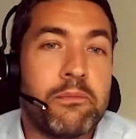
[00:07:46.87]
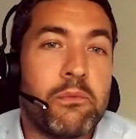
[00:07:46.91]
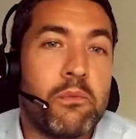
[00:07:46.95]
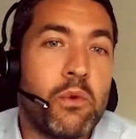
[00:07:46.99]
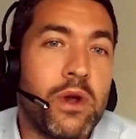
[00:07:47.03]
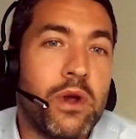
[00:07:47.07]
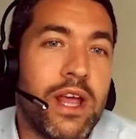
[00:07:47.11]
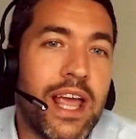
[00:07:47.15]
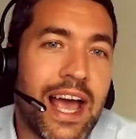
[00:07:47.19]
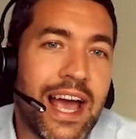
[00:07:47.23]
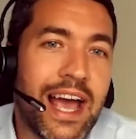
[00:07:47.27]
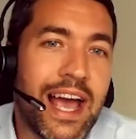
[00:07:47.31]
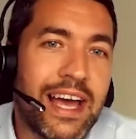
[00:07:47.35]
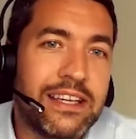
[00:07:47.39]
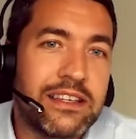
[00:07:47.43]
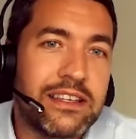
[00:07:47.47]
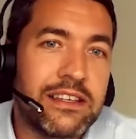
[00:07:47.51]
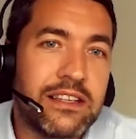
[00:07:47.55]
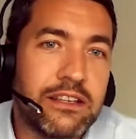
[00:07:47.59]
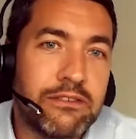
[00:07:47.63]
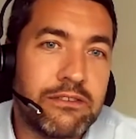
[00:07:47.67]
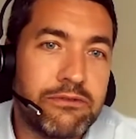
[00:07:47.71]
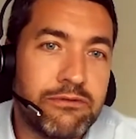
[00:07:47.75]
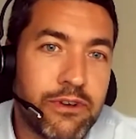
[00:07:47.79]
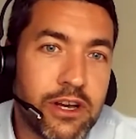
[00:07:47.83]
We had
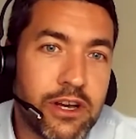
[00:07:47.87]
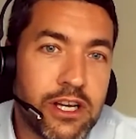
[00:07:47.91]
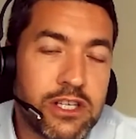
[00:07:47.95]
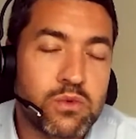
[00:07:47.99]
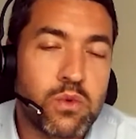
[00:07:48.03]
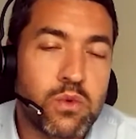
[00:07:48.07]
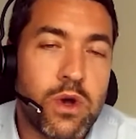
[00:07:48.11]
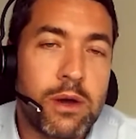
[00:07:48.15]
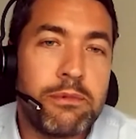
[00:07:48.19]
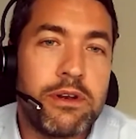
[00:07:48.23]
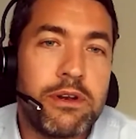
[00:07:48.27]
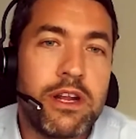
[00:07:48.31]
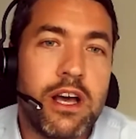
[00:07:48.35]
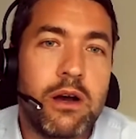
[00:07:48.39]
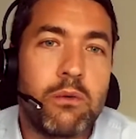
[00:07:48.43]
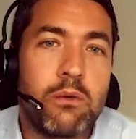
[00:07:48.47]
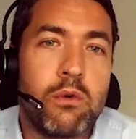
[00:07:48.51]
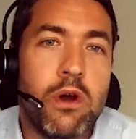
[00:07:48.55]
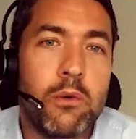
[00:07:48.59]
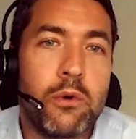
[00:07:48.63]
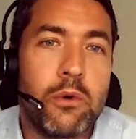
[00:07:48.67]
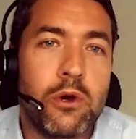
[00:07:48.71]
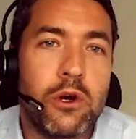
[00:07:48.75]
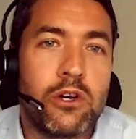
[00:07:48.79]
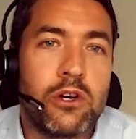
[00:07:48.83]
the first webinar
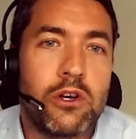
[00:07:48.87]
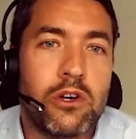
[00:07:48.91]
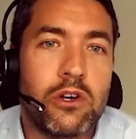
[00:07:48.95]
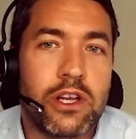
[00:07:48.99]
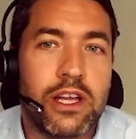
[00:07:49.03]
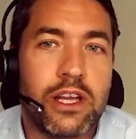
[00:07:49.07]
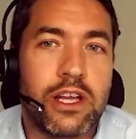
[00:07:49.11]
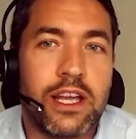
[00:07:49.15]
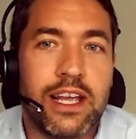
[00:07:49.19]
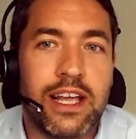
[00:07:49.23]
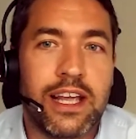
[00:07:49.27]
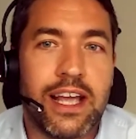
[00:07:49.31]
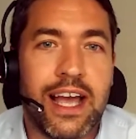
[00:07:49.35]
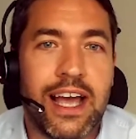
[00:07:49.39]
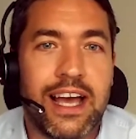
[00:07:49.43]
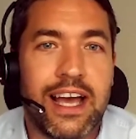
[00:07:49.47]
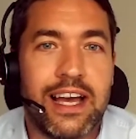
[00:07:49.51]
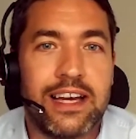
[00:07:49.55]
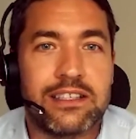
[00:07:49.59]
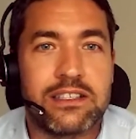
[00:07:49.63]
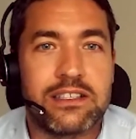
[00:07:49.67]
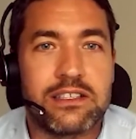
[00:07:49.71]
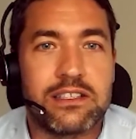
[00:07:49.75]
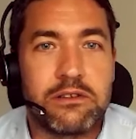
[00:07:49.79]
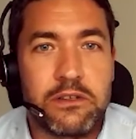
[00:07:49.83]
where we were looking
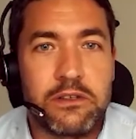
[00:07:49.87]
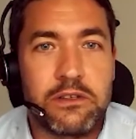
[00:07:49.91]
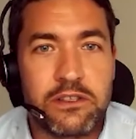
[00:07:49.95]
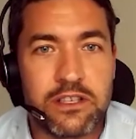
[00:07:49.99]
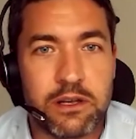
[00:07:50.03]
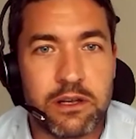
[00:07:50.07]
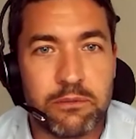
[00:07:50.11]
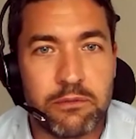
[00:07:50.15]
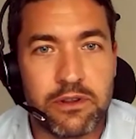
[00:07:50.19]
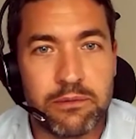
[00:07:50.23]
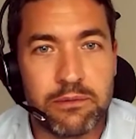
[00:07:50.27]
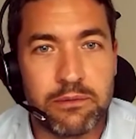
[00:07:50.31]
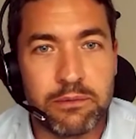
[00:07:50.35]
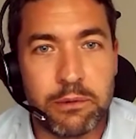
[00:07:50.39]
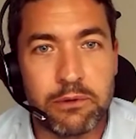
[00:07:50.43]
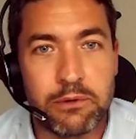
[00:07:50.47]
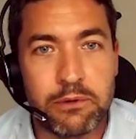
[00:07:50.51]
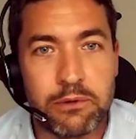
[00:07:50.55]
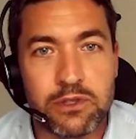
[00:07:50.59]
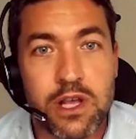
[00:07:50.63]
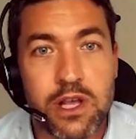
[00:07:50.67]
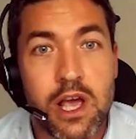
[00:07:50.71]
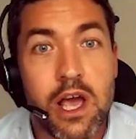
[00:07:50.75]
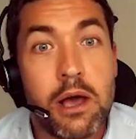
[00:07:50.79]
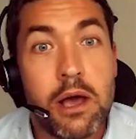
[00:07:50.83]
at some of the
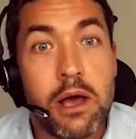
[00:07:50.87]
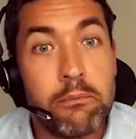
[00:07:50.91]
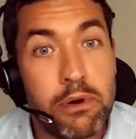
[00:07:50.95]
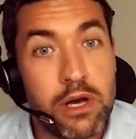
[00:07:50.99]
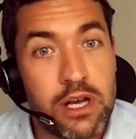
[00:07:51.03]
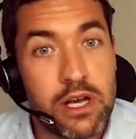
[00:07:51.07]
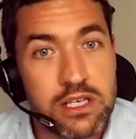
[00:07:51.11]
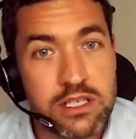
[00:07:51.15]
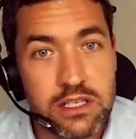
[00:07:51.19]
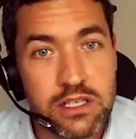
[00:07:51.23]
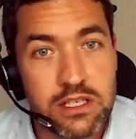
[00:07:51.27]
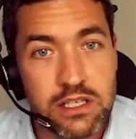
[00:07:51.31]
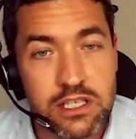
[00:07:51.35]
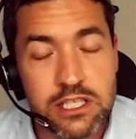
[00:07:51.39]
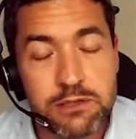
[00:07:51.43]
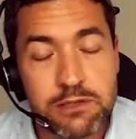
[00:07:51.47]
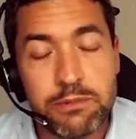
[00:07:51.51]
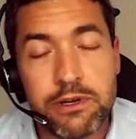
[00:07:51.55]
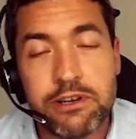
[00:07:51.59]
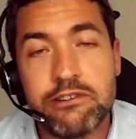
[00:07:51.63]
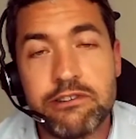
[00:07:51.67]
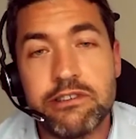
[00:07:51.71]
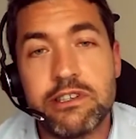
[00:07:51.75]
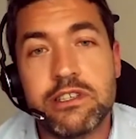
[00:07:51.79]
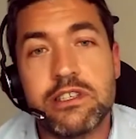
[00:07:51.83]
people's personal
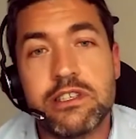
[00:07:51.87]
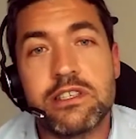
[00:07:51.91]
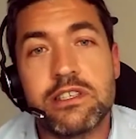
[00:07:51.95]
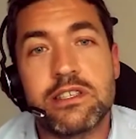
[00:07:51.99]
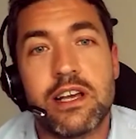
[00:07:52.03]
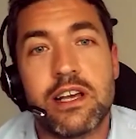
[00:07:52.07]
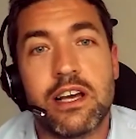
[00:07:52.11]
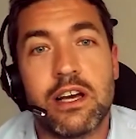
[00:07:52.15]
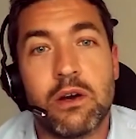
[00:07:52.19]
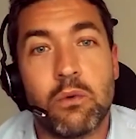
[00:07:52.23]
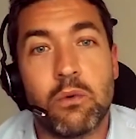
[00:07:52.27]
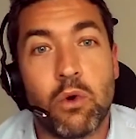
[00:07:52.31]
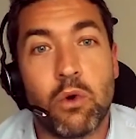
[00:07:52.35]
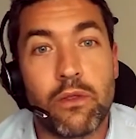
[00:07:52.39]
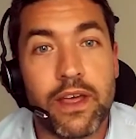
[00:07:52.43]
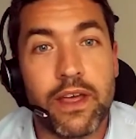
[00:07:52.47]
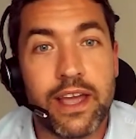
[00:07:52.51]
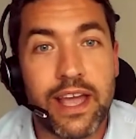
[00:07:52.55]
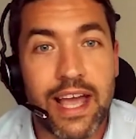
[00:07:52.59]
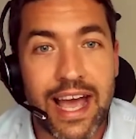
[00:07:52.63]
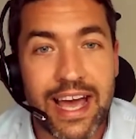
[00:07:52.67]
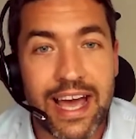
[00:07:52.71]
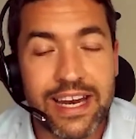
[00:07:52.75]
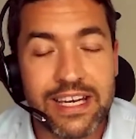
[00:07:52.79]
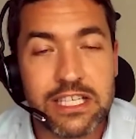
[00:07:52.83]
experience, what they
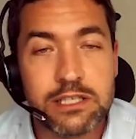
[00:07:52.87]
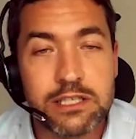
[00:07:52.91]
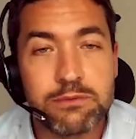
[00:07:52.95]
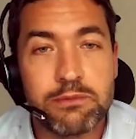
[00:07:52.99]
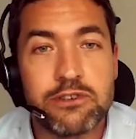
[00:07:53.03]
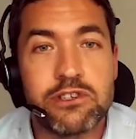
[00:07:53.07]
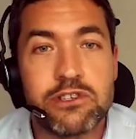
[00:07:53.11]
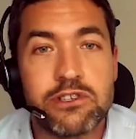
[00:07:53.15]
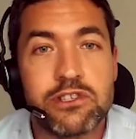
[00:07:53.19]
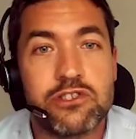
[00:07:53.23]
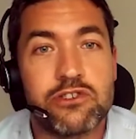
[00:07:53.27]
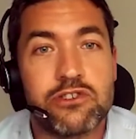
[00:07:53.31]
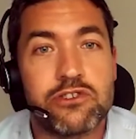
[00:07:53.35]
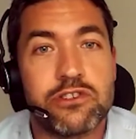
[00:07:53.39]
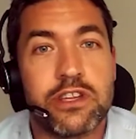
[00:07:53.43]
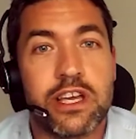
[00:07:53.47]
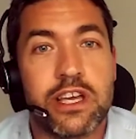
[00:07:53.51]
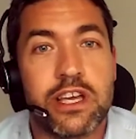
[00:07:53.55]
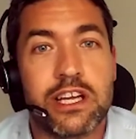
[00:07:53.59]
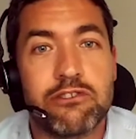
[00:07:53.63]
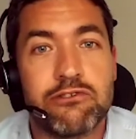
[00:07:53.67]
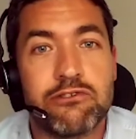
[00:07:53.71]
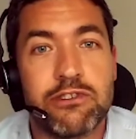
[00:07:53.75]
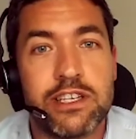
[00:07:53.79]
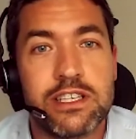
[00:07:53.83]
had experienced during their
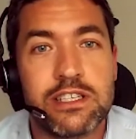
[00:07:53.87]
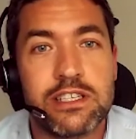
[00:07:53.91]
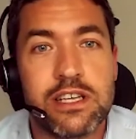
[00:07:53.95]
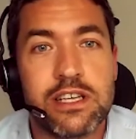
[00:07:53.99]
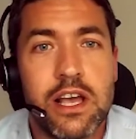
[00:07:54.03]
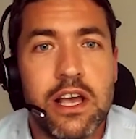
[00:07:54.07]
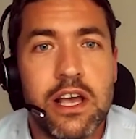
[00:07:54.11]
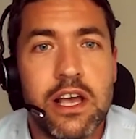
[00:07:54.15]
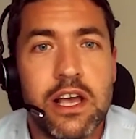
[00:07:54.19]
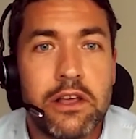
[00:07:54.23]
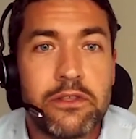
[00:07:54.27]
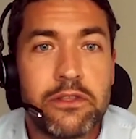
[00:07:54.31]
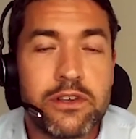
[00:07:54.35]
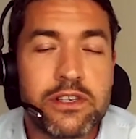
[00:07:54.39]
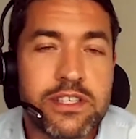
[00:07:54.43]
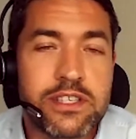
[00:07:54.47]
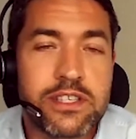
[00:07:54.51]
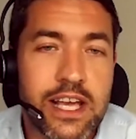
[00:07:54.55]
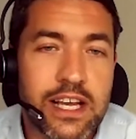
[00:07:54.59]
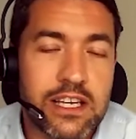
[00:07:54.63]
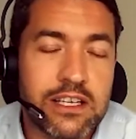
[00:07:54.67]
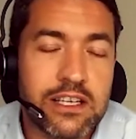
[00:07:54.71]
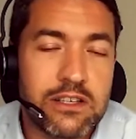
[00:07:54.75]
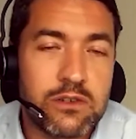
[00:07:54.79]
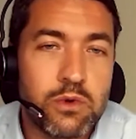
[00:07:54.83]
careers. The
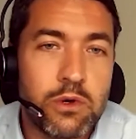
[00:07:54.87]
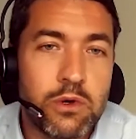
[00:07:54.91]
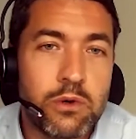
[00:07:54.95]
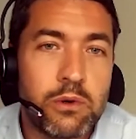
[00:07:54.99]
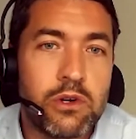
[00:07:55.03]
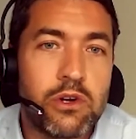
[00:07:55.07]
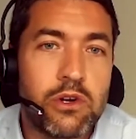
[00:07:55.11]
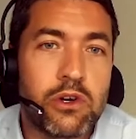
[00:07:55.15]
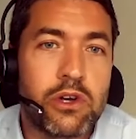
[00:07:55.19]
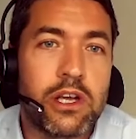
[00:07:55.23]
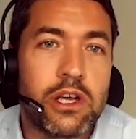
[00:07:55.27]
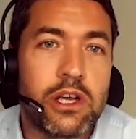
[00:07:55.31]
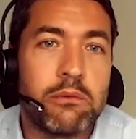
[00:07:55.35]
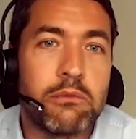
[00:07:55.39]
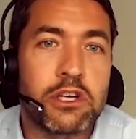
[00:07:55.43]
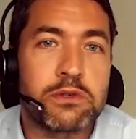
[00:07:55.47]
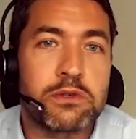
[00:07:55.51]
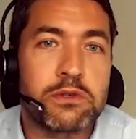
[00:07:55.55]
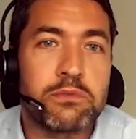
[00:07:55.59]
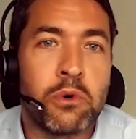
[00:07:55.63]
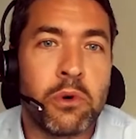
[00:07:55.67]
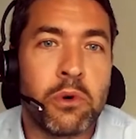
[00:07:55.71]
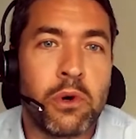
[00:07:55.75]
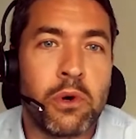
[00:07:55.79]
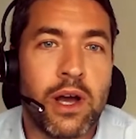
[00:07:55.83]
second, we were looking
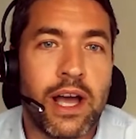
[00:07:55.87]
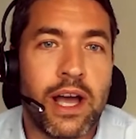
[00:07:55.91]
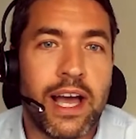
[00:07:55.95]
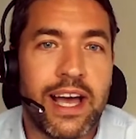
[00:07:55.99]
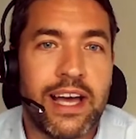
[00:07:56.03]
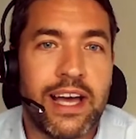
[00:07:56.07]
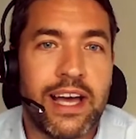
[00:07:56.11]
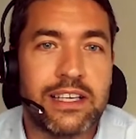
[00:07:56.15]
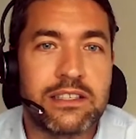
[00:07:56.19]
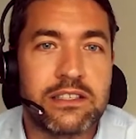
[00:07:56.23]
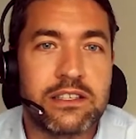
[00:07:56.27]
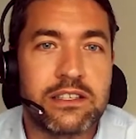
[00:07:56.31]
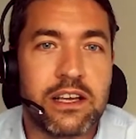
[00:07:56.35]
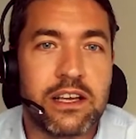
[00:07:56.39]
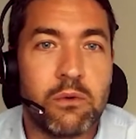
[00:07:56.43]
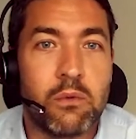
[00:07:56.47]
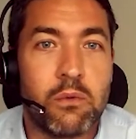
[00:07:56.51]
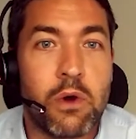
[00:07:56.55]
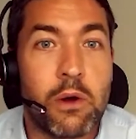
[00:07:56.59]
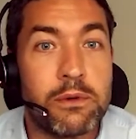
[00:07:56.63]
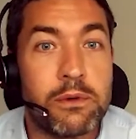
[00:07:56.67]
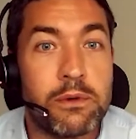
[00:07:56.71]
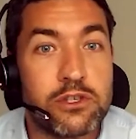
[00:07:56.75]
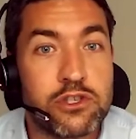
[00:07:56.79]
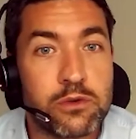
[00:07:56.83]
much more at
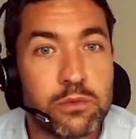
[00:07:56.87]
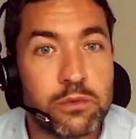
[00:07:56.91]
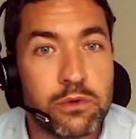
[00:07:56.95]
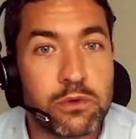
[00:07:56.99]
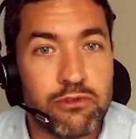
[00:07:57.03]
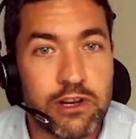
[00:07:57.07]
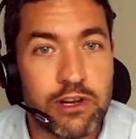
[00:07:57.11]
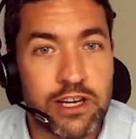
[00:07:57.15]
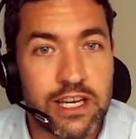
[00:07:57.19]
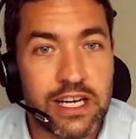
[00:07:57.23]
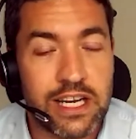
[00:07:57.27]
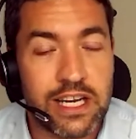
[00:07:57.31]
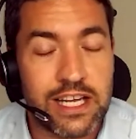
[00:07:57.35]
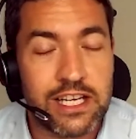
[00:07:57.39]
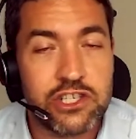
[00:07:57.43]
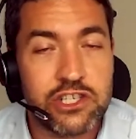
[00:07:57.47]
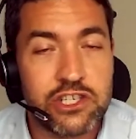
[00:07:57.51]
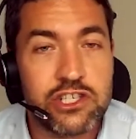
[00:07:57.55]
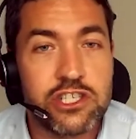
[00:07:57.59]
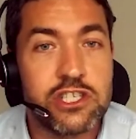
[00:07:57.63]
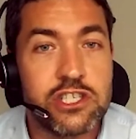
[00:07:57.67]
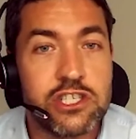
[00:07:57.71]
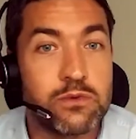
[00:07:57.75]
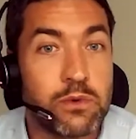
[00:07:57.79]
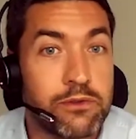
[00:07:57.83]
where we stood with
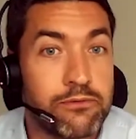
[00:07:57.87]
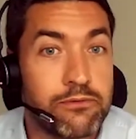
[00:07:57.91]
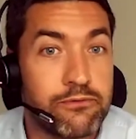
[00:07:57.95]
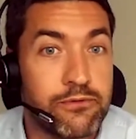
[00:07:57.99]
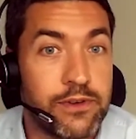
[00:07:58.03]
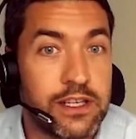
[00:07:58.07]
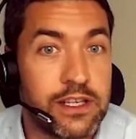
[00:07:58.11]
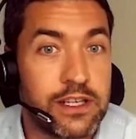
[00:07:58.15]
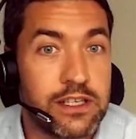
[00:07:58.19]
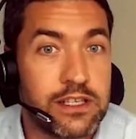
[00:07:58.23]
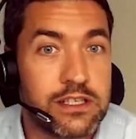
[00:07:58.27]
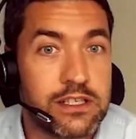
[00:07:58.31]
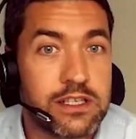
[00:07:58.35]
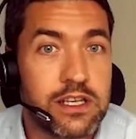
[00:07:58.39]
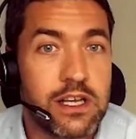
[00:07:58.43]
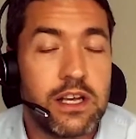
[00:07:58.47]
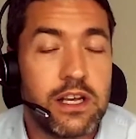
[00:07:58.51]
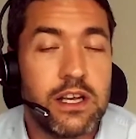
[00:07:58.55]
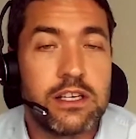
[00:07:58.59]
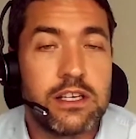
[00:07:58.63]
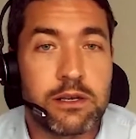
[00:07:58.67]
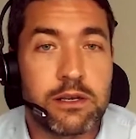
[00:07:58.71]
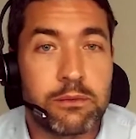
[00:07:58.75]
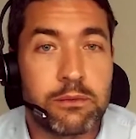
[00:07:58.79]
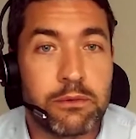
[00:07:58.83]
regulations, with figures,
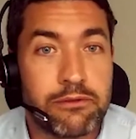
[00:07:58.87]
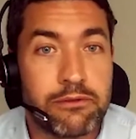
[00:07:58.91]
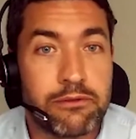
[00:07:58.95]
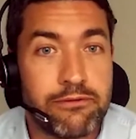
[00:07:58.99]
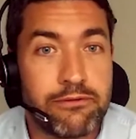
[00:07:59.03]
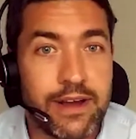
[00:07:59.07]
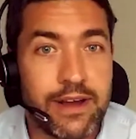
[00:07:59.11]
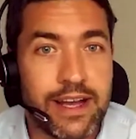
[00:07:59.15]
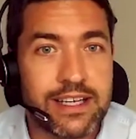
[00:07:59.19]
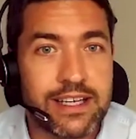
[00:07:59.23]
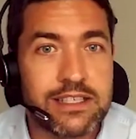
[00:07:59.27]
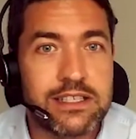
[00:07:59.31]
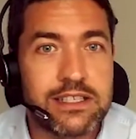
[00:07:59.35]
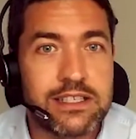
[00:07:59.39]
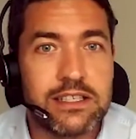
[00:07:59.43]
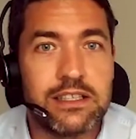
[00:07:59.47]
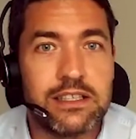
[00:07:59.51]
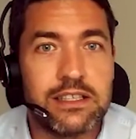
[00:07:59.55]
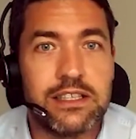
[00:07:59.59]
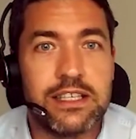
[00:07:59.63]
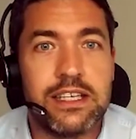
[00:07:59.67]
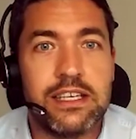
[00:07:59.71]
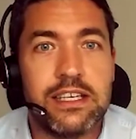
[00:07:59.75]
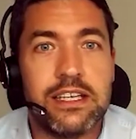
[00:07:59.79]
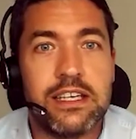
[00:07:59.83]
some of the facts
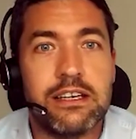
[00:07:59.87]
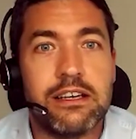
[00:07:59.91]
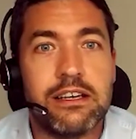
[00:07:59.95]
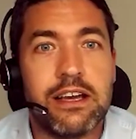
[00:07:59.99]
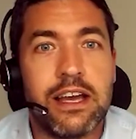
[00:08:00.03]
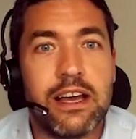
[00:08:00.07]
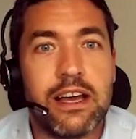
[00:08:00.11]
in the